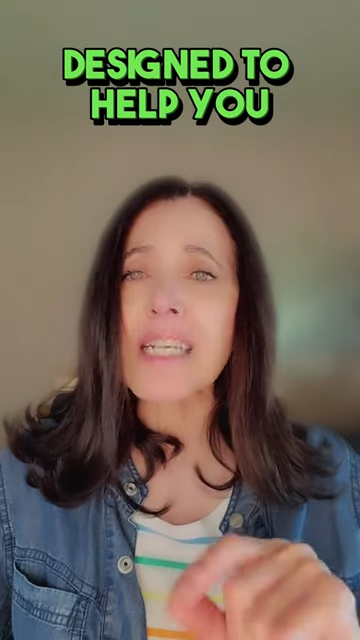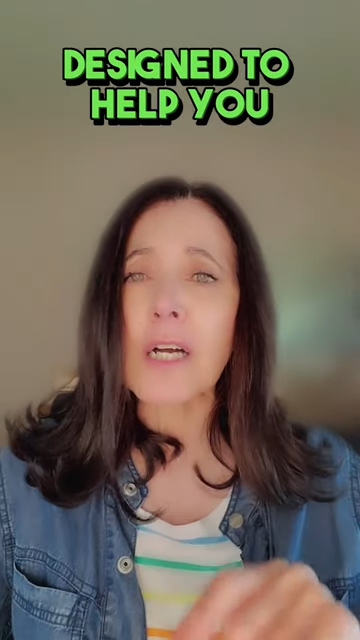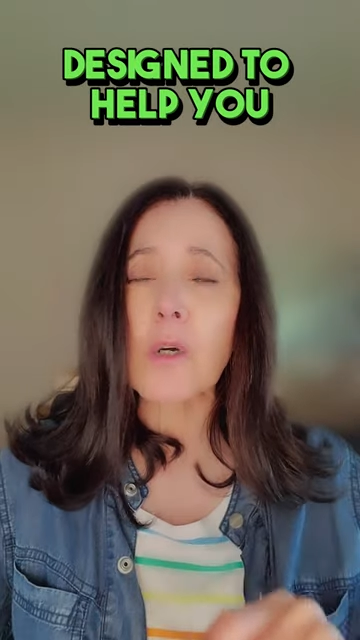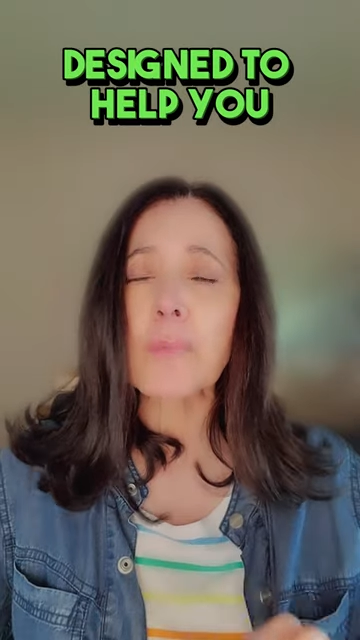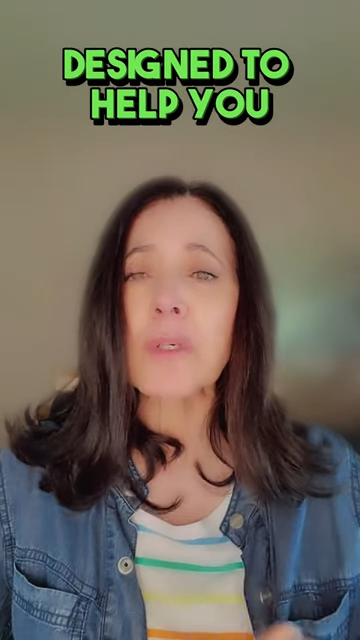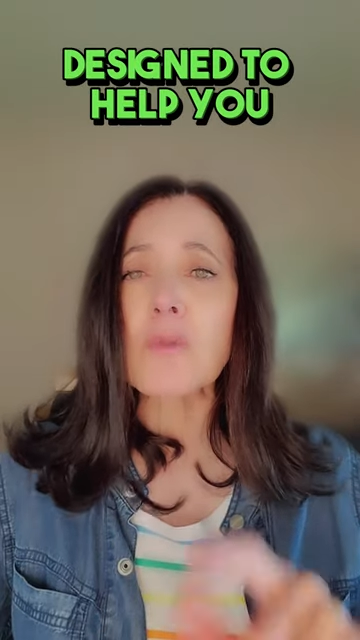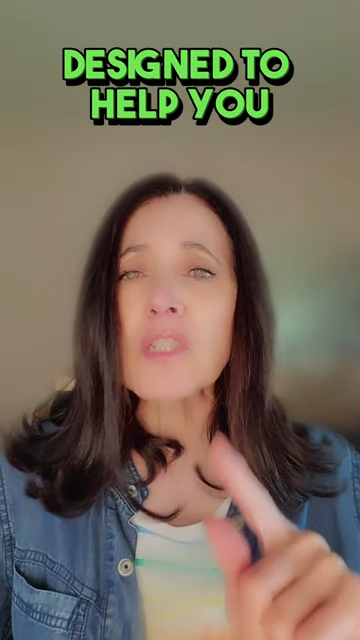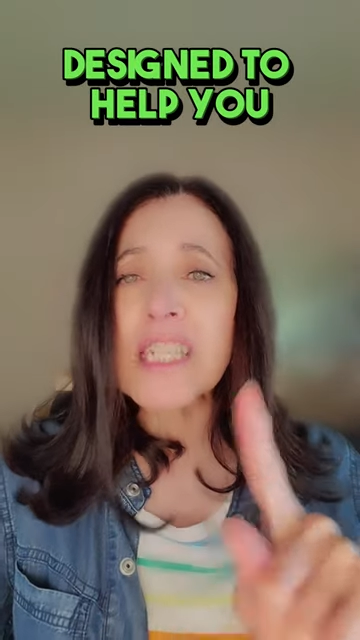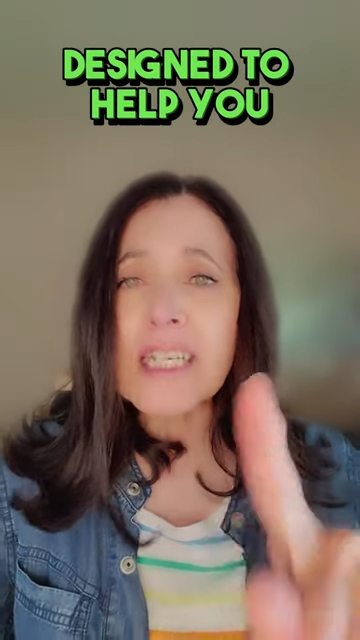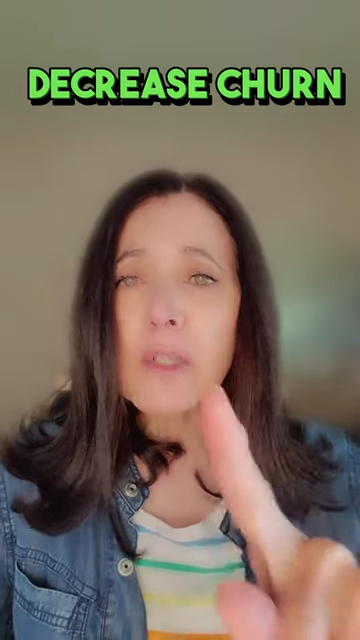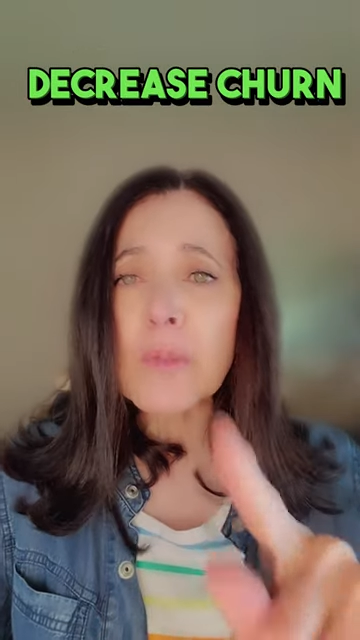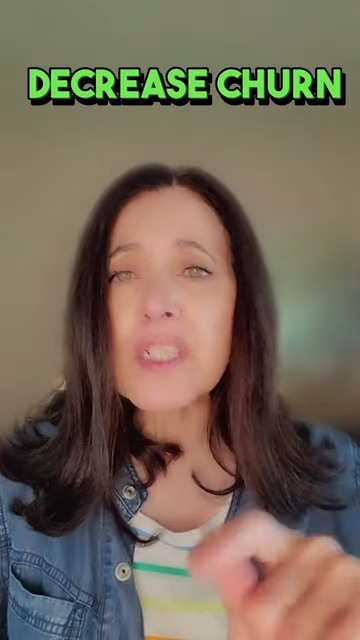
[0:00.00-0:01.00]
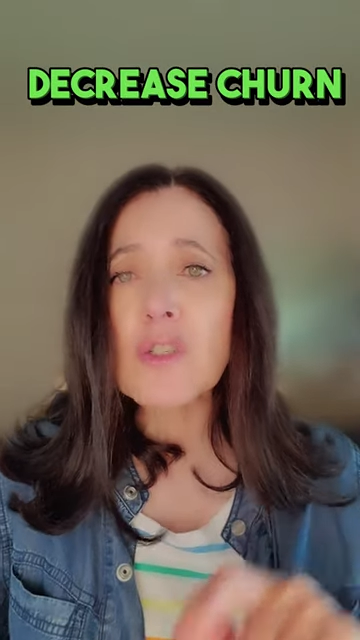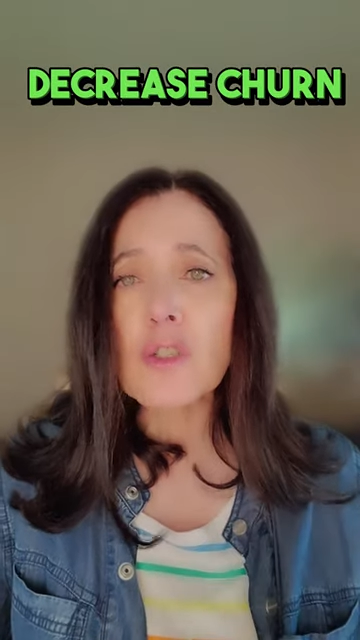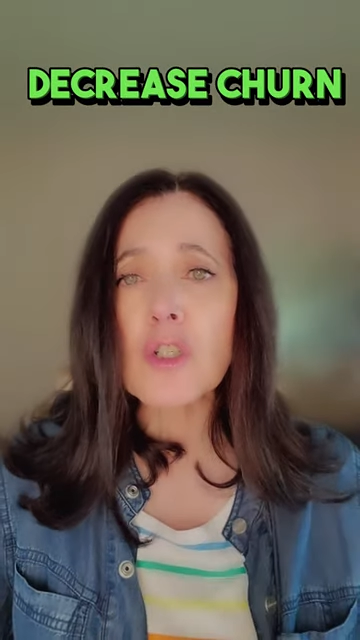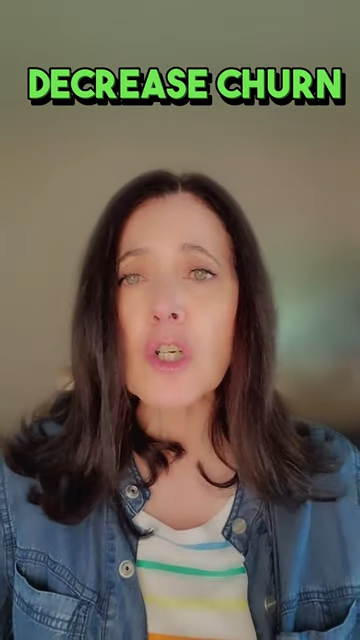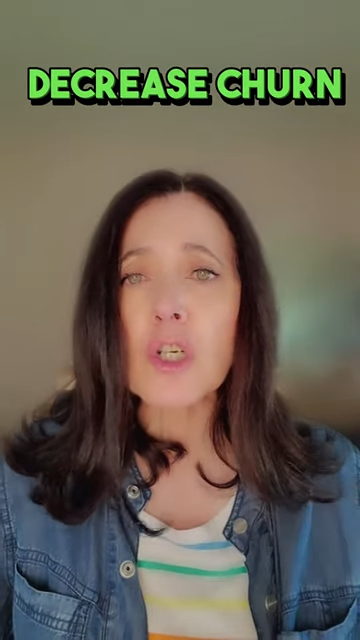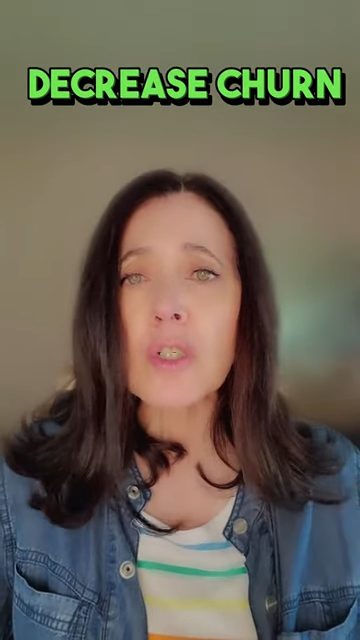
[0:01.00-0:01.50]
to help you decrease
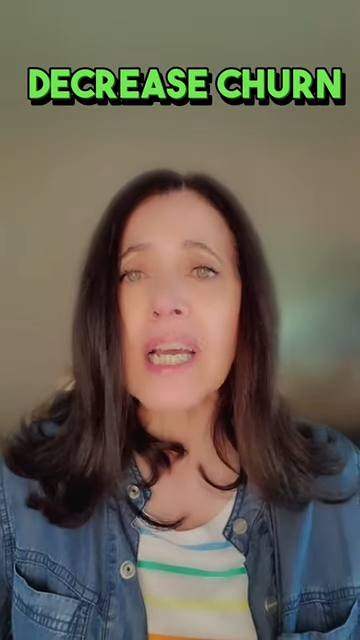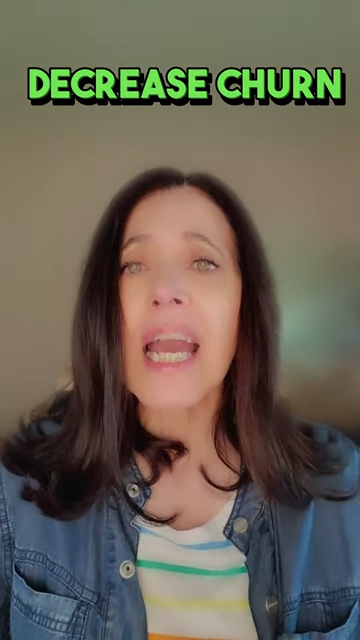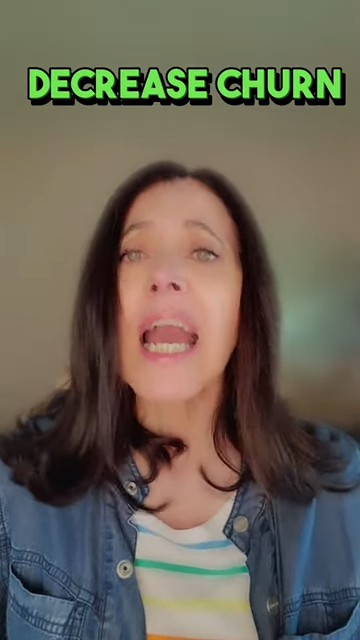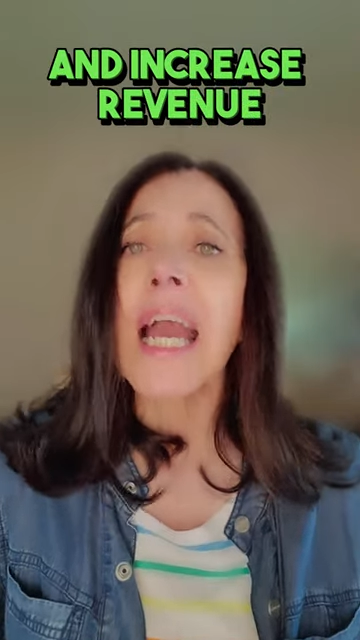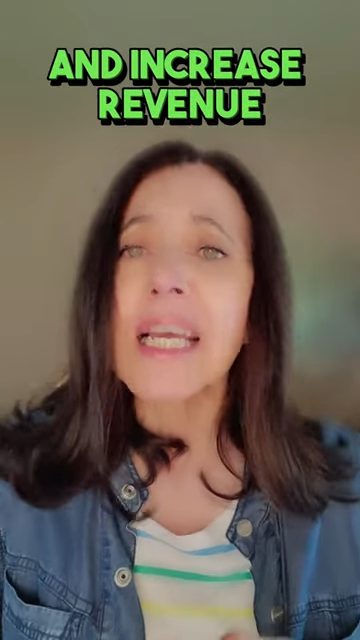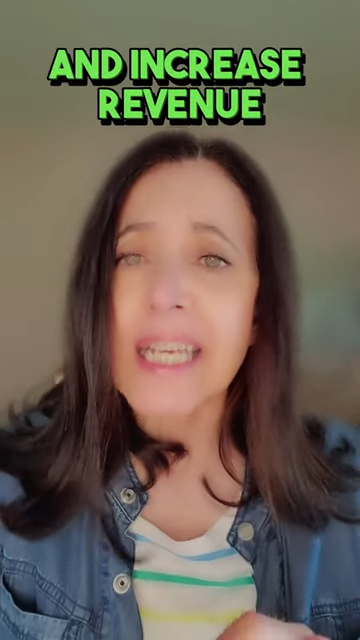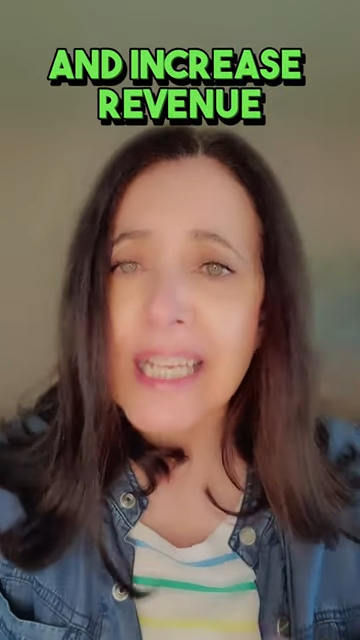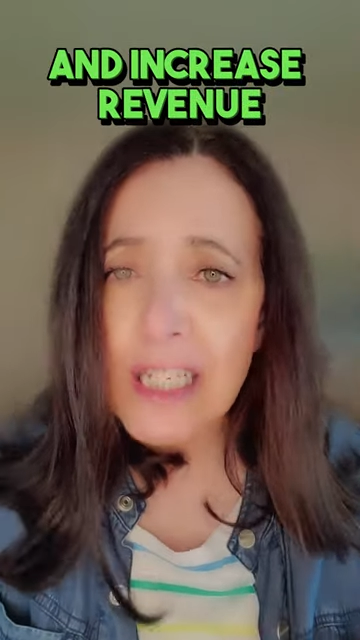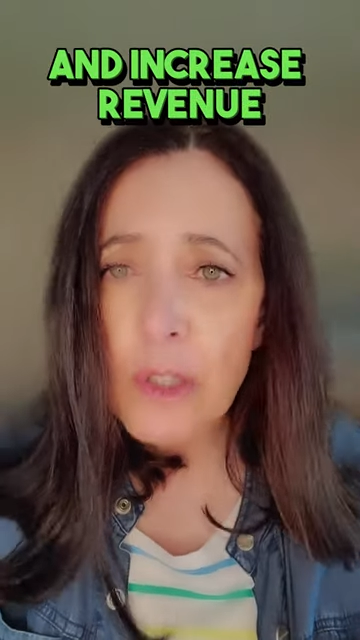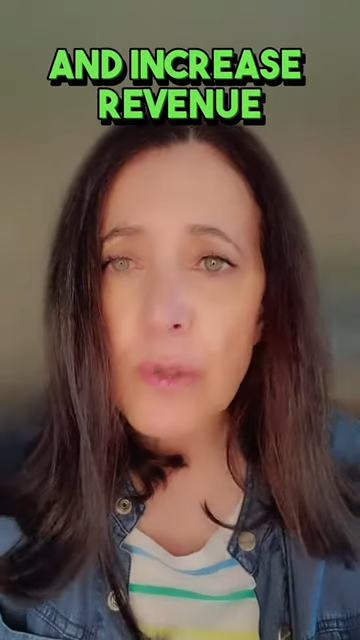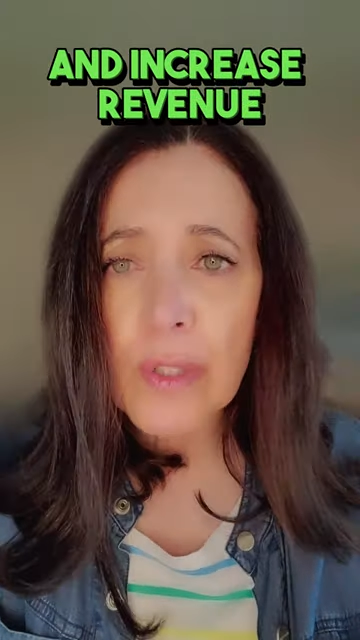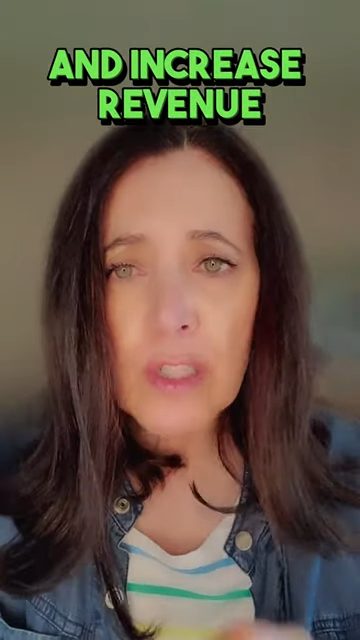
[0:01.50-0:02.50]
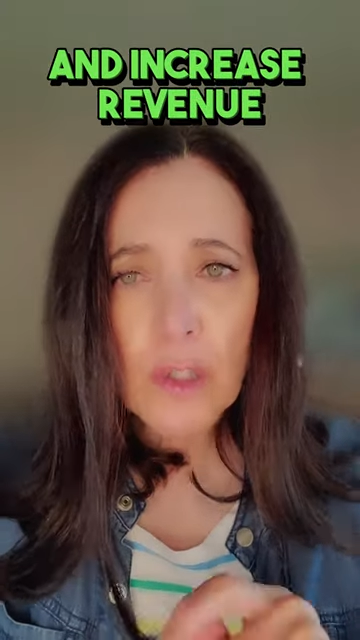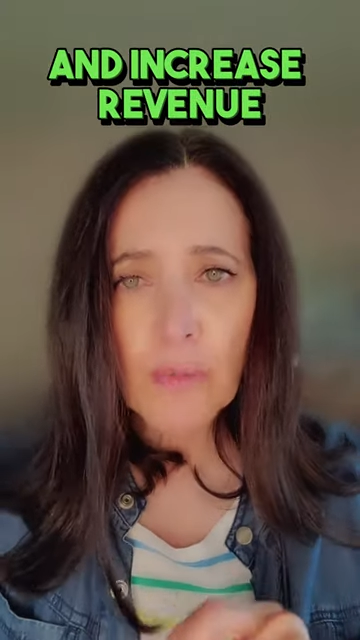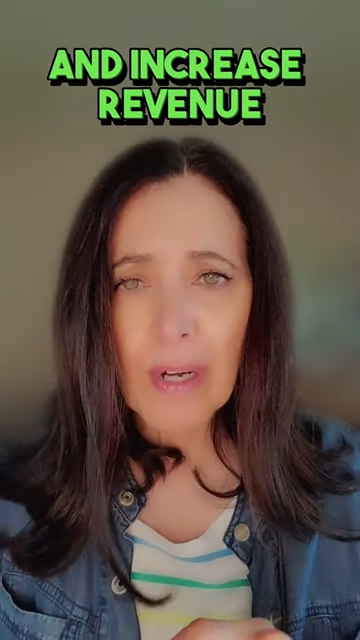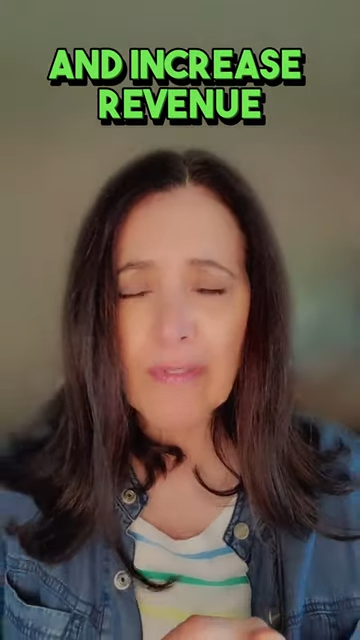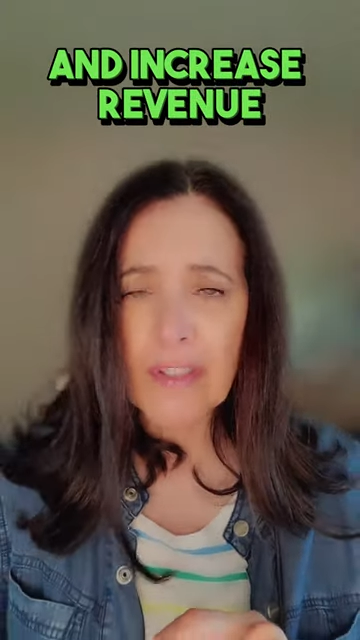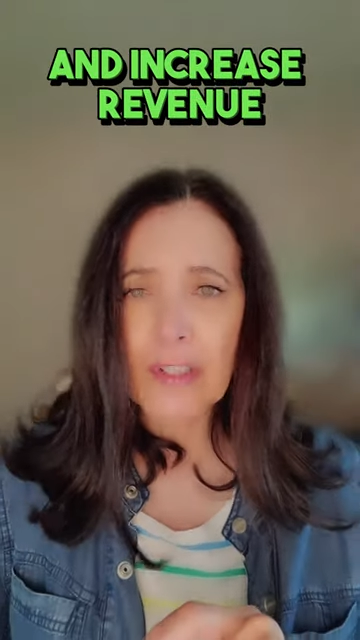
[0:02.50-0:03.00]
churn and increase
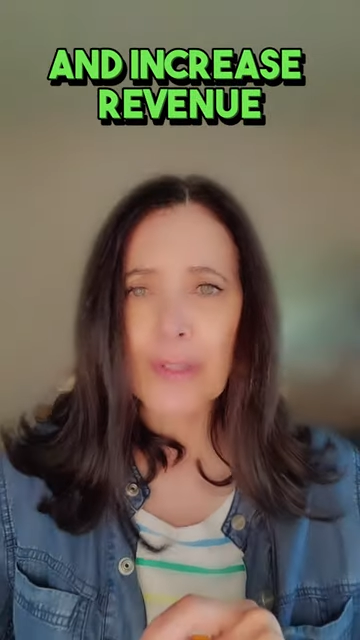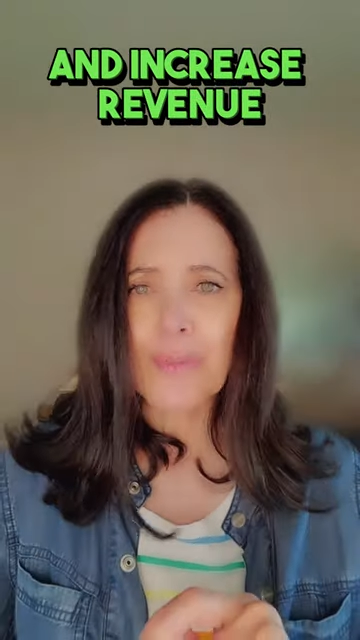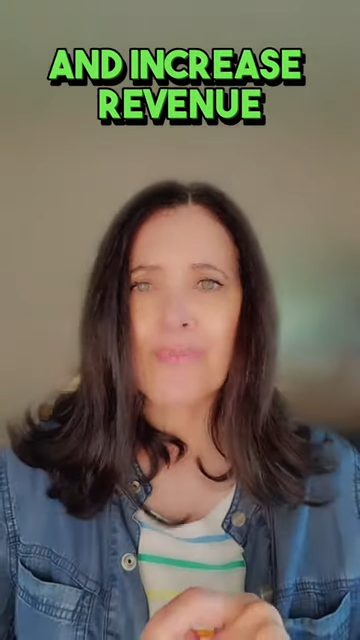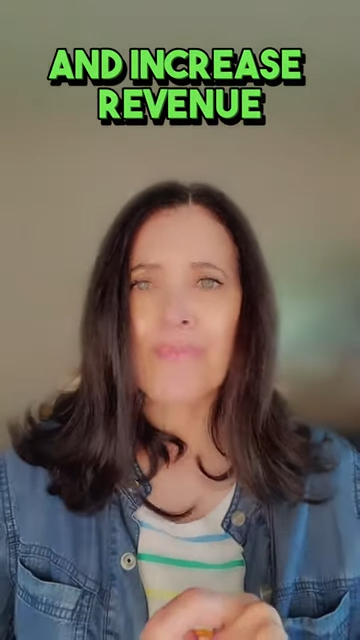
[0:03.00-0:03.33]
revenue.